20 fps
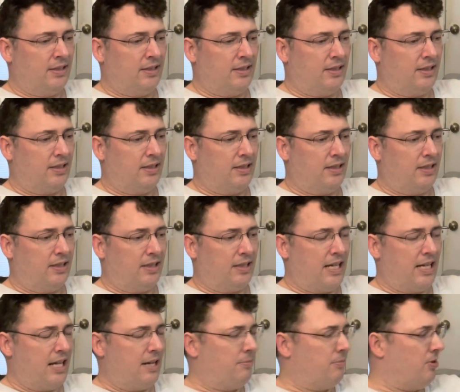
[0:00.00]

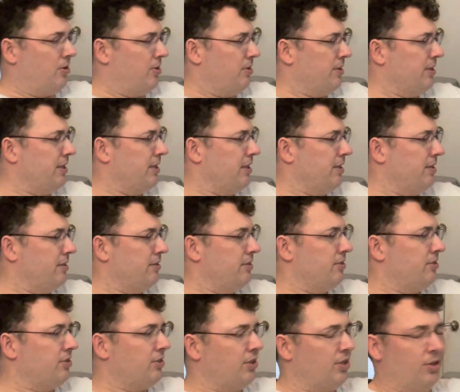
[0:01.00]
Got them all in.
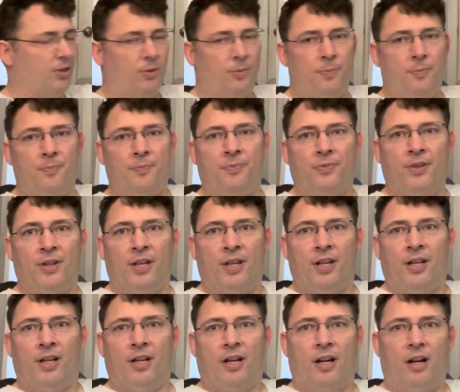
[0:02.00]
So,
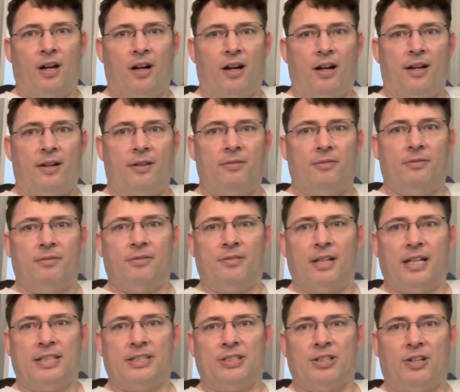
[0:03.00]
all right,
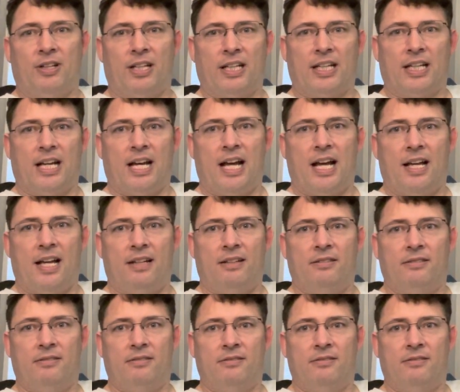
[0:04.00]
that's all I got.